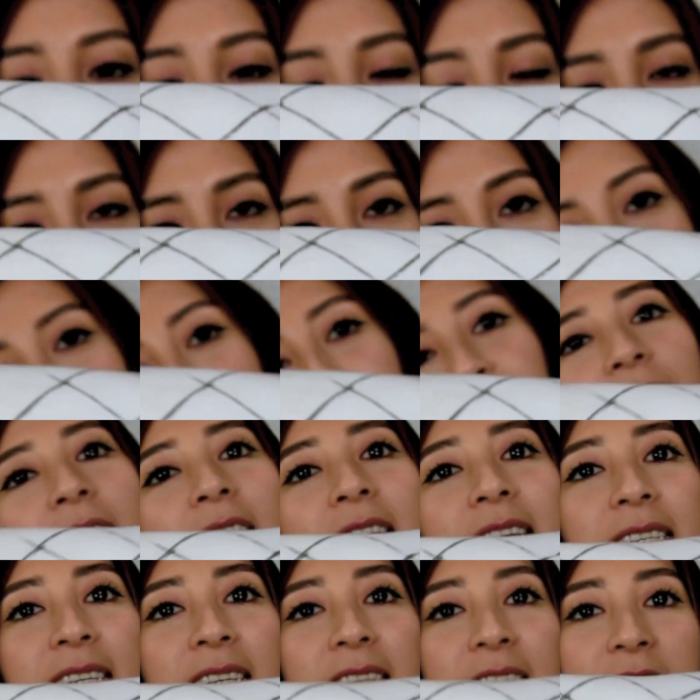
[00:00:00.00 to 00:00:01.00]
So
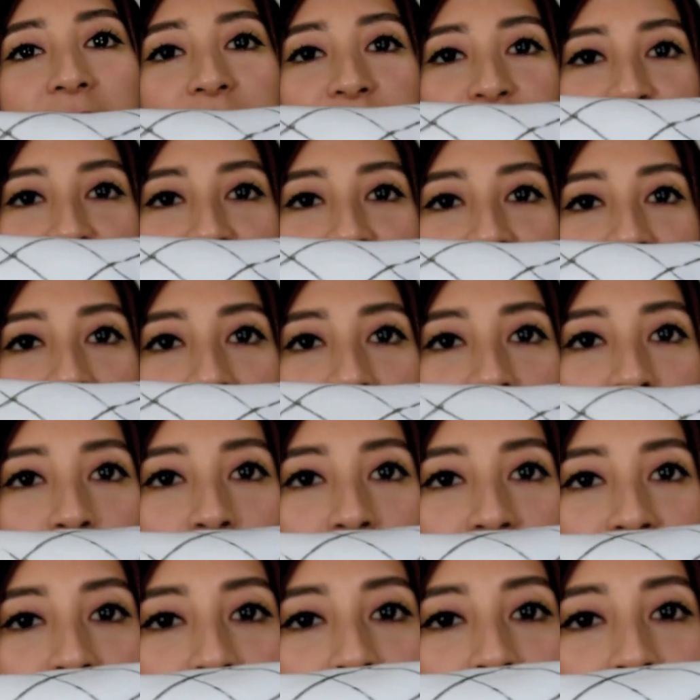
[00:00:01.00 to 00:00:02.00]
this is the
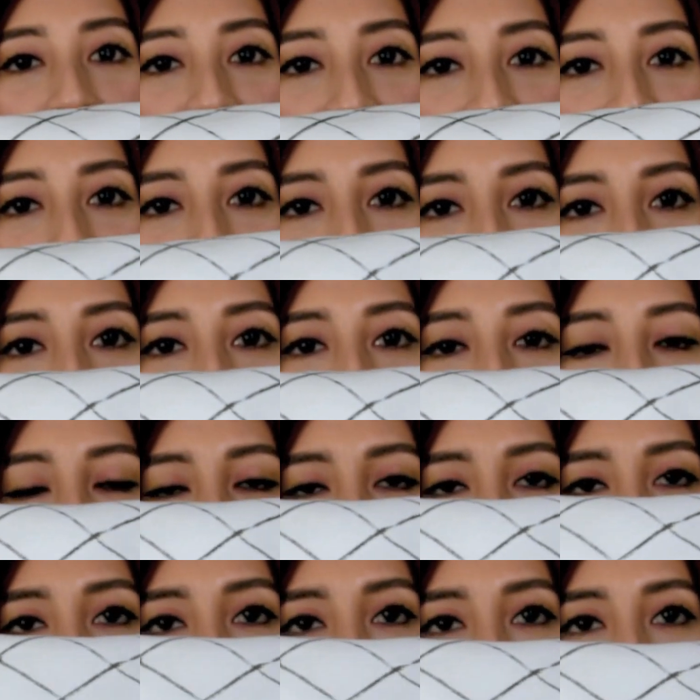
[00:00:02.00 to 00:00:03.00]
Chanel double flap in
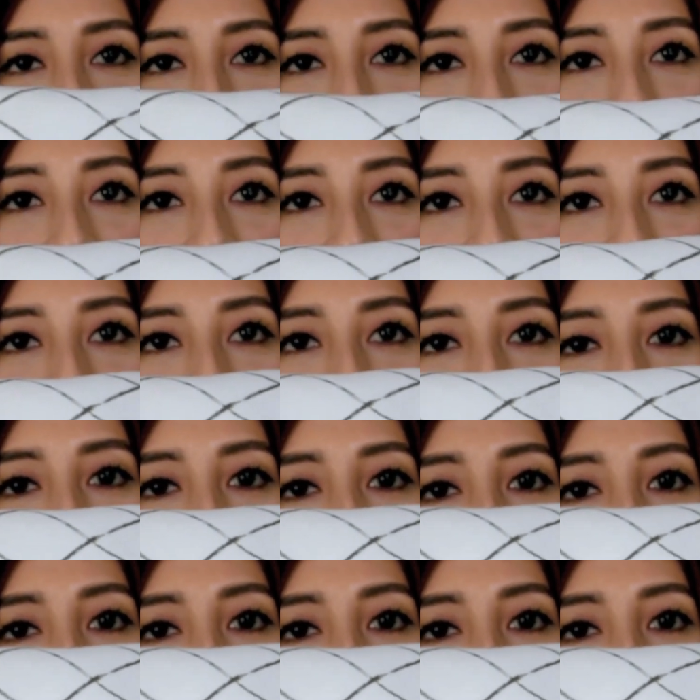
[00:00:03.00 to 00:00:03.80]
medium size